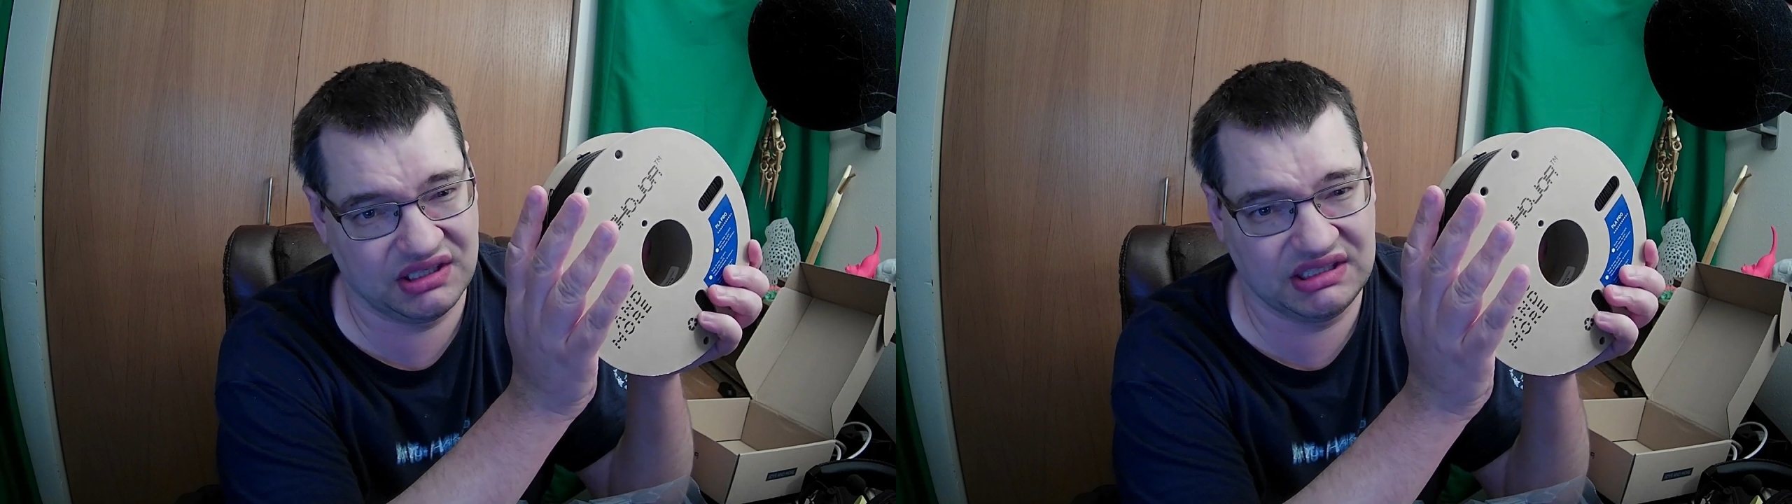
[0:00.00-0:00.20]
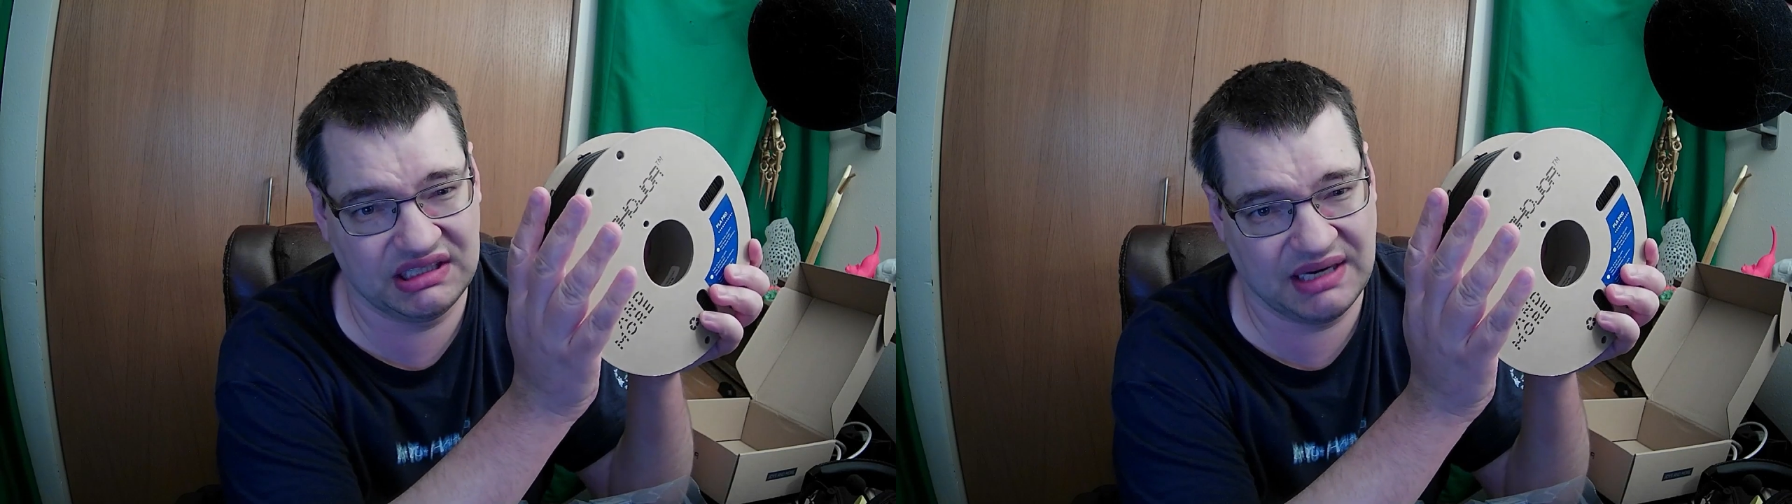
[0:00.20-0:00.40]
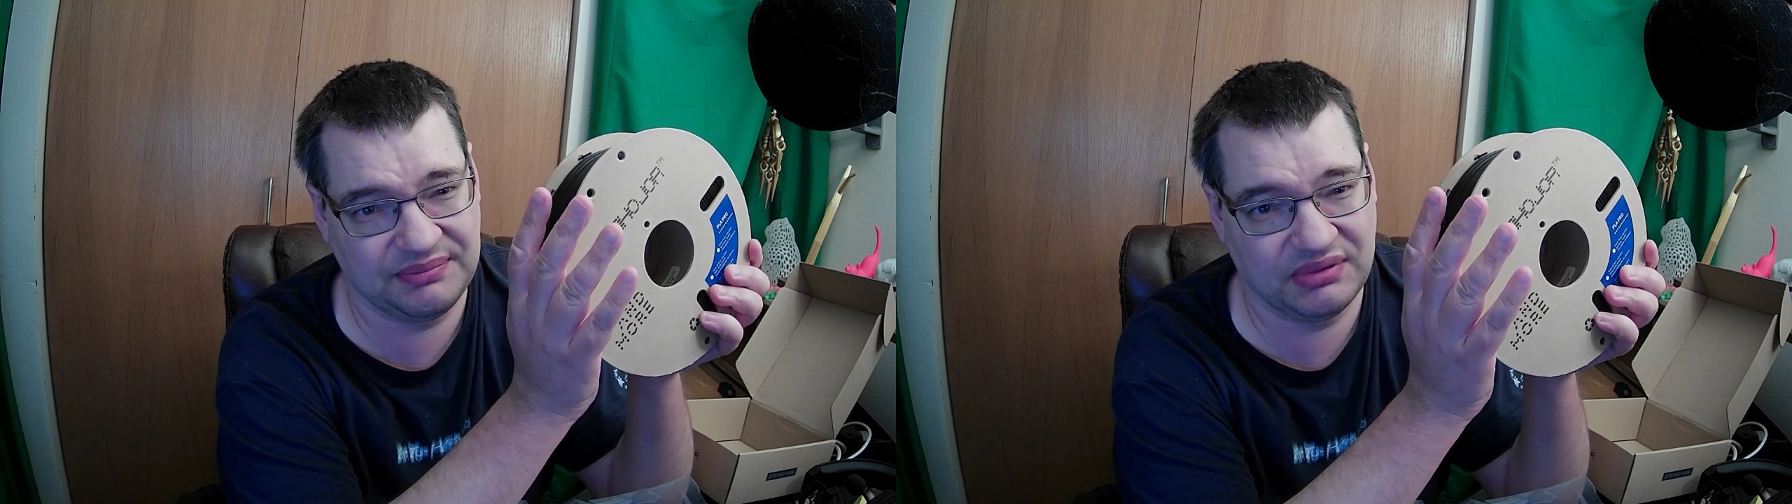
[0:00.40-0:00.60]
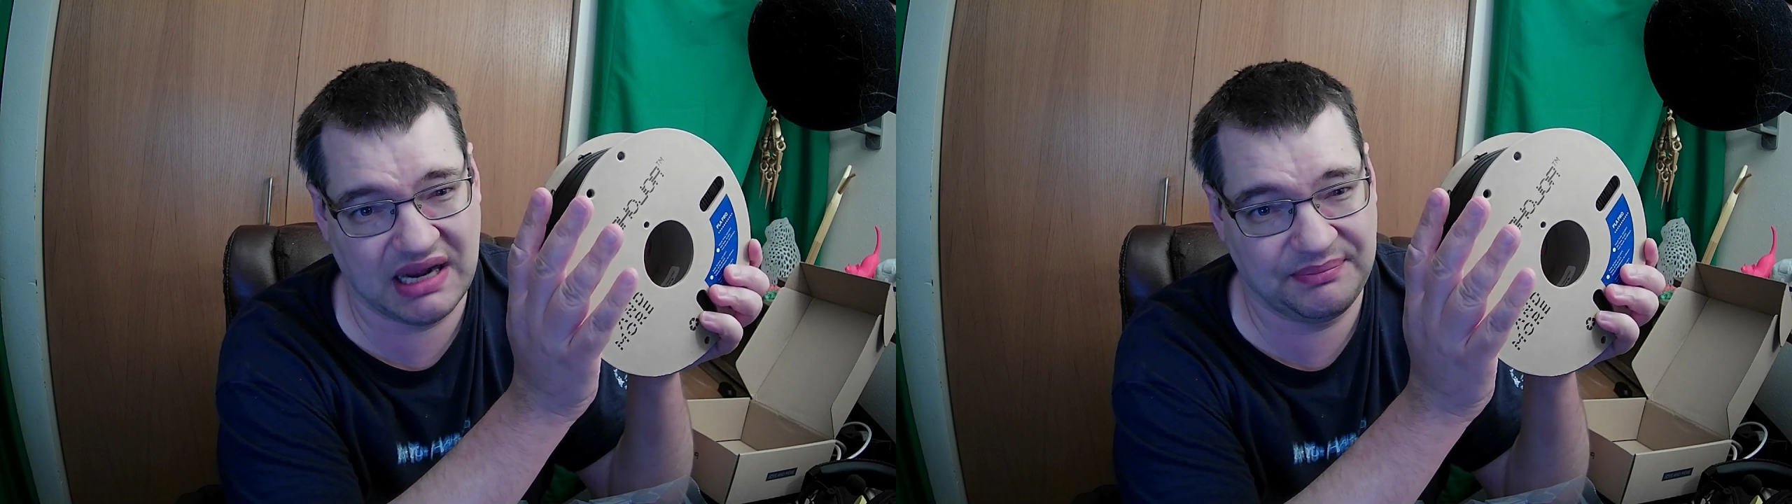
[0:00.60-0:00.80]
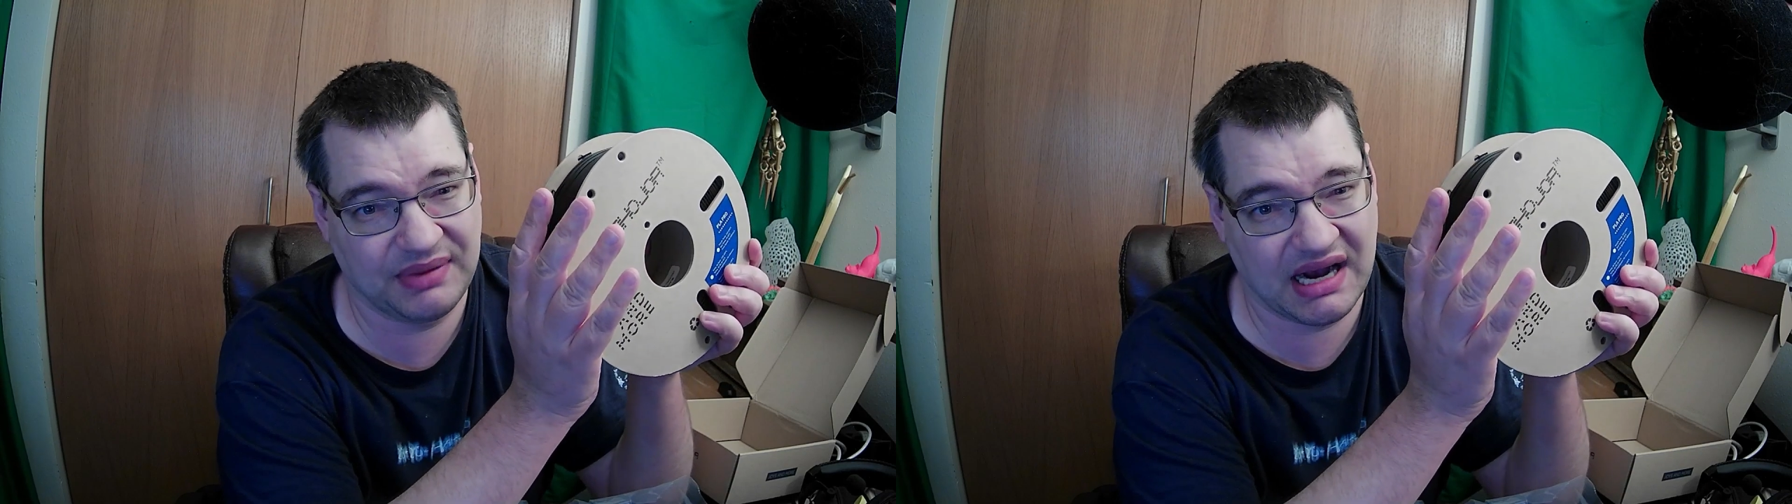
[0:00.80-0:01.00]
cheap when
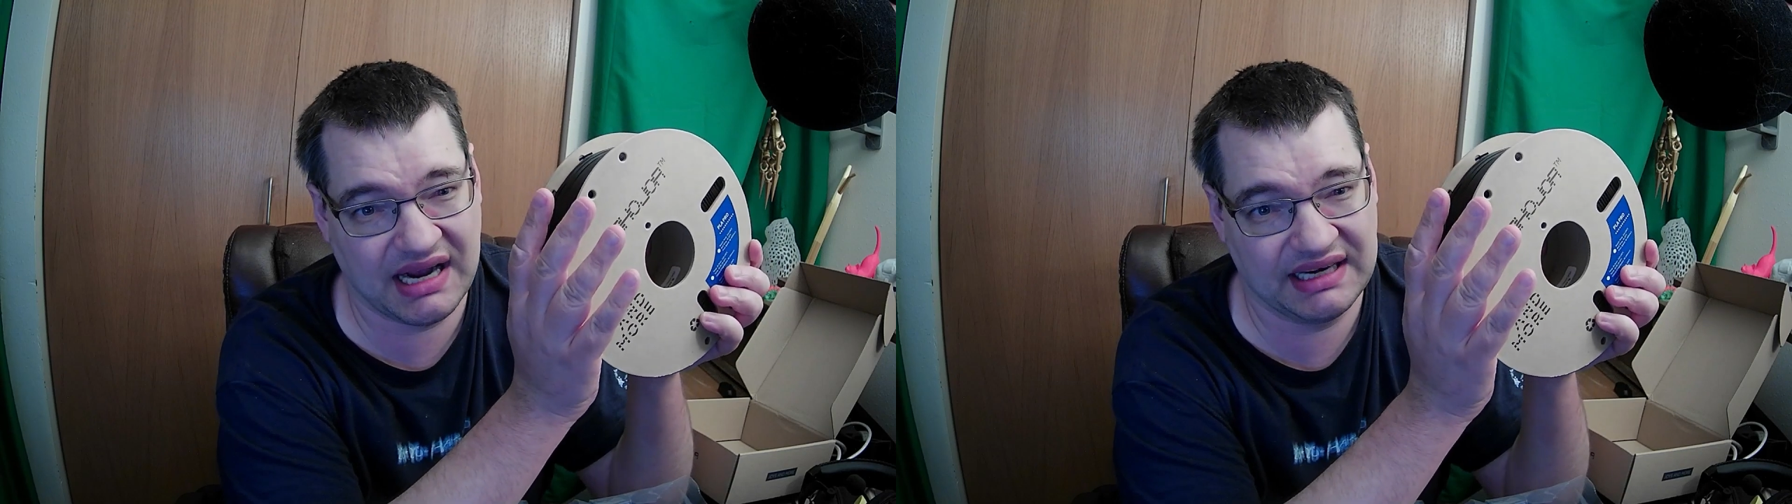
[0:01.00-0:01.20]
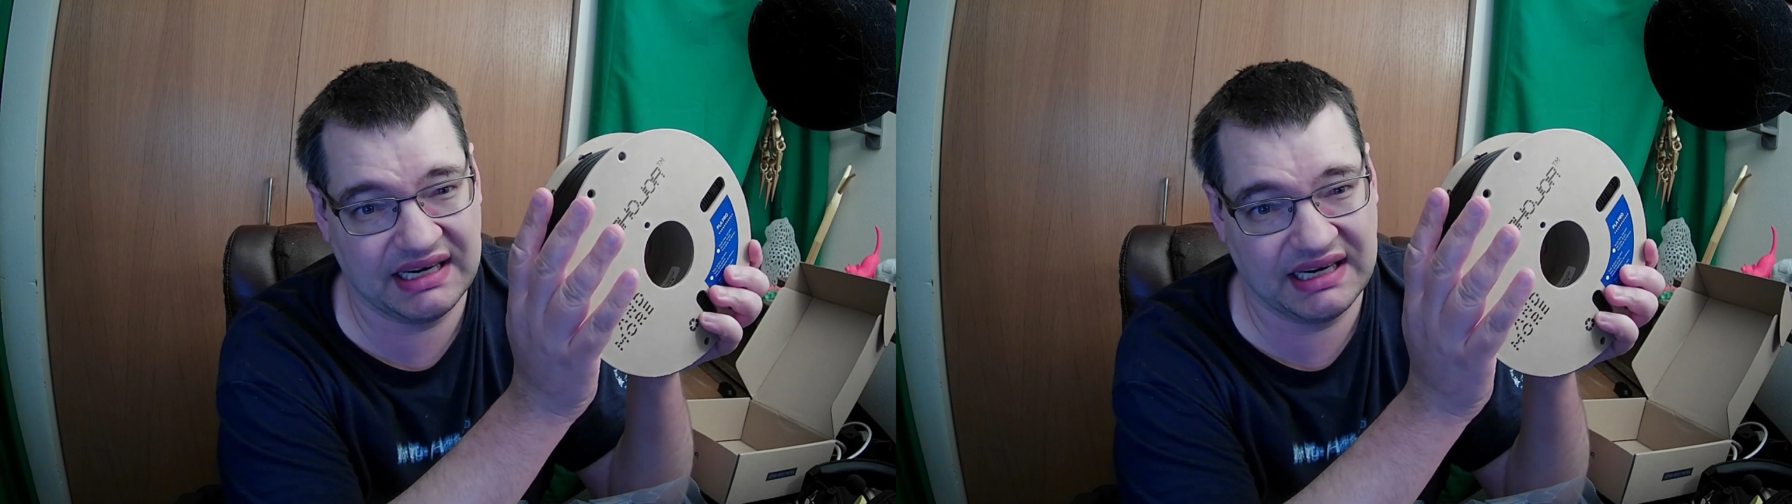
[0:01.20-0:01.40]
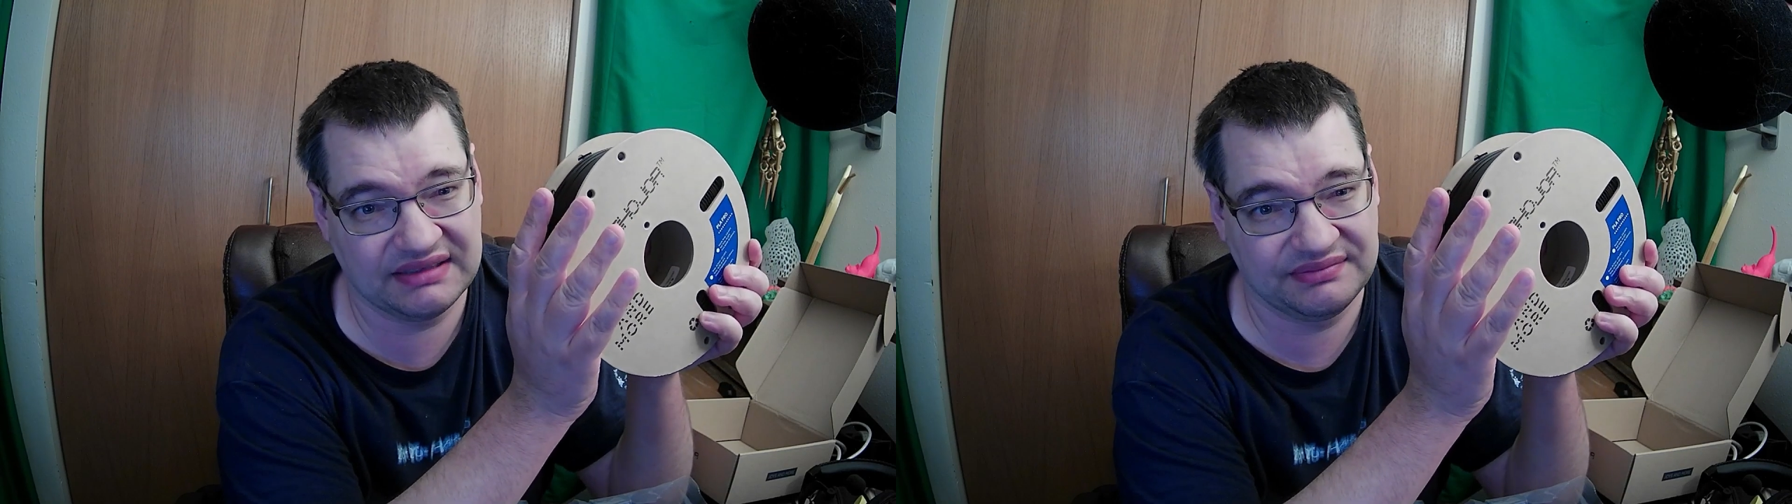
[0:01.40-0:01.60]
I'm buying it.